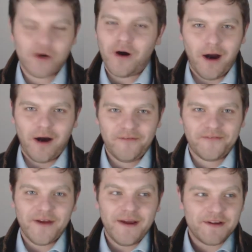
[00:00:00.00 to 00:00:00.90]
that was
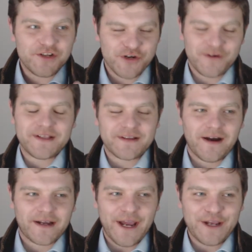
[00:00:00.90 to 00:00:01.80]
cut off
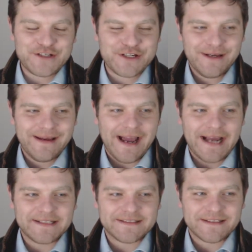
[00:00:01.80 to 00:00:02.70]
during the Dark
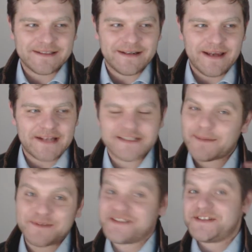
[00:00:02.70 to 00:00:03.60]
Age and
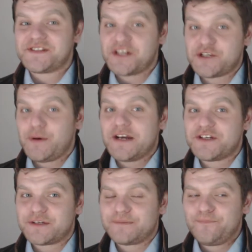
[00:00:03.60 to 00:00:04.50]
adapted to the
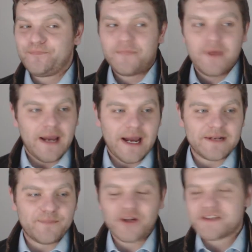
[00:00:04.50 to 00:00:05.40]
situation.
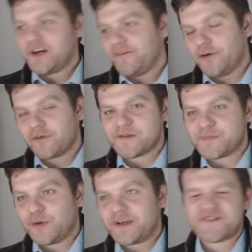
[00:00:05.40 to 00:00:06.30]
And by the
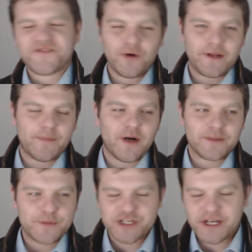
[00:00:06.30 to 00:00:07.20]
time Fulgrim's born, it's
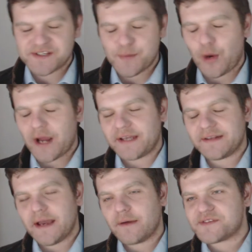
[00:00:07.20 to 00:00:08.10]
falling apart. The
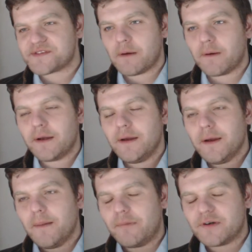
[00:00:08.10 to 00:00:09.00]
machines are breaking down and
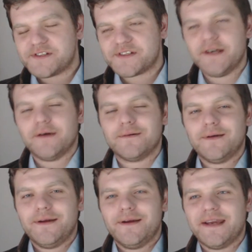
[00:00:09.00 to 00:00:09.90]
so on. But
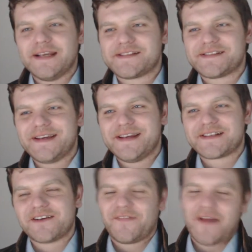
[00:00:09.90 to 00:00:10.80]
still,
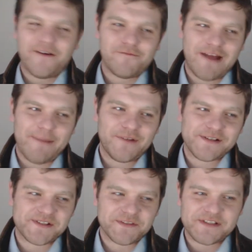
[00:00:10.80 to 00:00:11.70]
it's it's got
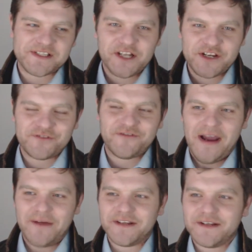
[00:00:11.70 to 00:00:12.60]
that remnant of its
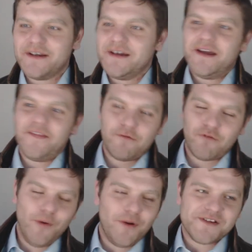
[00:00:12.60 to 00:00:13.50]
initial founding.
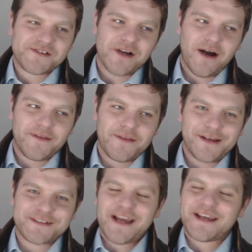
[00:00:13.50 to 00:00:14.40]
The
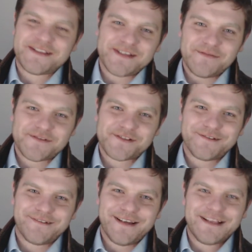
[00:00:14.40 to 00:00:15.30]
rulers are the
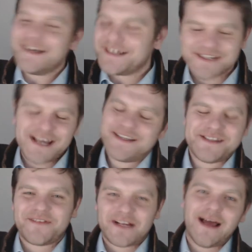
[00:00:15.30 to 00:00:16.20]
executives in
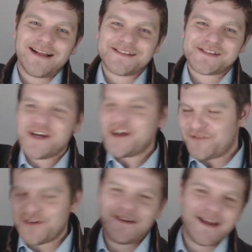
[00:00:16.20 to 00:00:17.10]
the executive
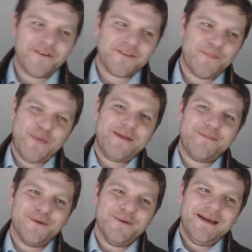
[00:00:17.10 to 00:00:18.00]
clans ruling
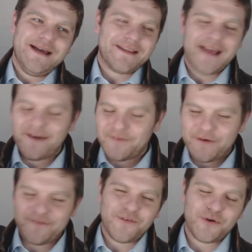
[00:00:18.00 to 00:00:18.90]
over the people,
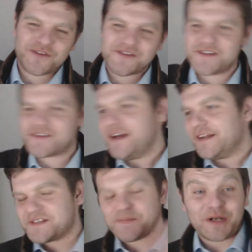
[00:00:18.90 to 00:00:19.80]
and they have their
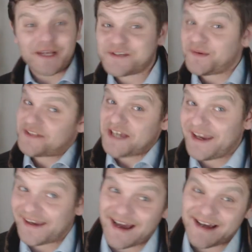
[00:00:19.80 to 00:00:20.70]
enforcers. There's
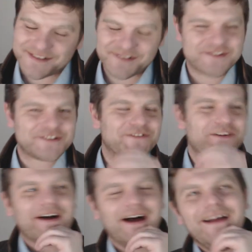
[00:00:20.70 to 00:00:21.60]
police with tear
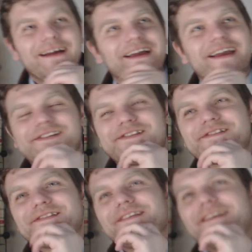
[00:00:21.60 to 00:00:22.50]
gas and stuff like that.
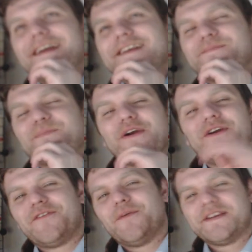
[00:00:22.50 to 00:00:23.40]
It's
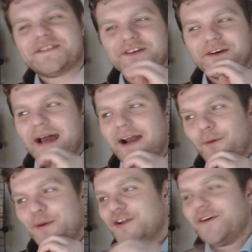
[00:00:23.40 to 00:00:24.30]
it's beautiful what
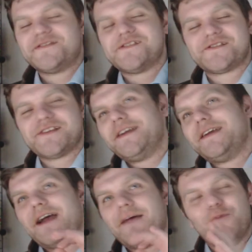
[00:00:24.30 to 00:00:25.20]
he's done, and I would love
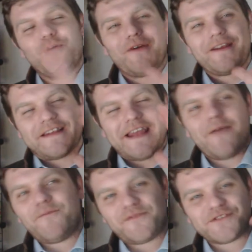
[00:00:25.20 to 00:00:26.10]
to see a
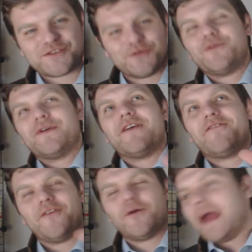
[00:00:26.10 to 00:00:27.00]
more in-depth
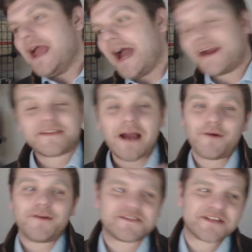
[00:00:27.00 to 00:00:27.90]
story of Fulgur.
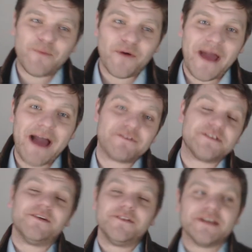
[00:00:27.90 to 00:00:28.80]
And I don't understand
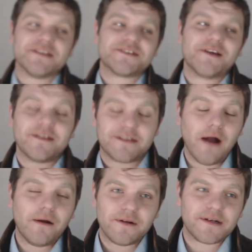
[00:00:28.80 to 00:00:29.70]
why they haven't done
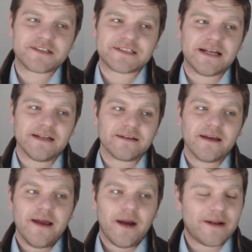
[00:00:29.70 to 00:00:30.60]
this. I don't
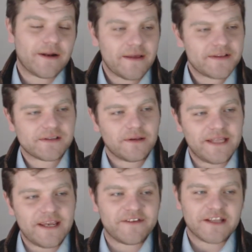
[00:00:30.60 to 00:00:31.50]
understand. I mean, I
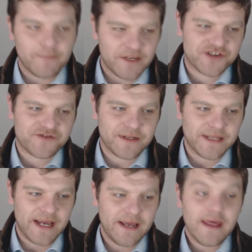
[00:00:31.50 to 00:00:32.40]
know there's like leaving the
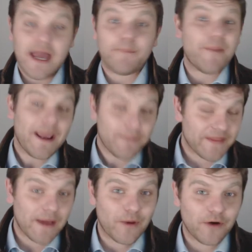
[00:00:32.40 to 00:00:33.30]
mystery there,
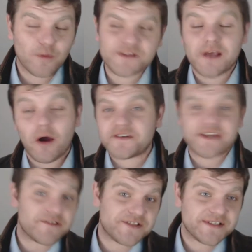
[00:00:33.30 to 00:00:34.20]
and maybe they will
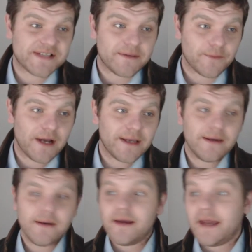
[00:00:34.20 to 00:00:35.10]
once the Horus Heresies is
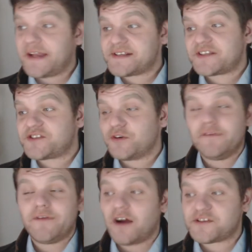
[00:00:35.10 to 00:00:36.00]
out the way.
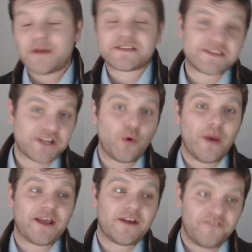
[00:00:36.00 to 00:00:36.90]
It's a sort of, I
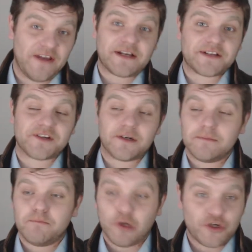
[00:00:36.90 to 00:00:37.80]
suppose that's a quick
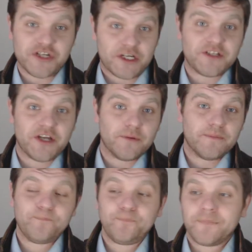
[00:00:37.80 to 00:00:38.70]
fix on books
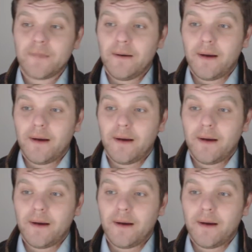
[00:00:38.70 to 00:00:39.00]
you can do.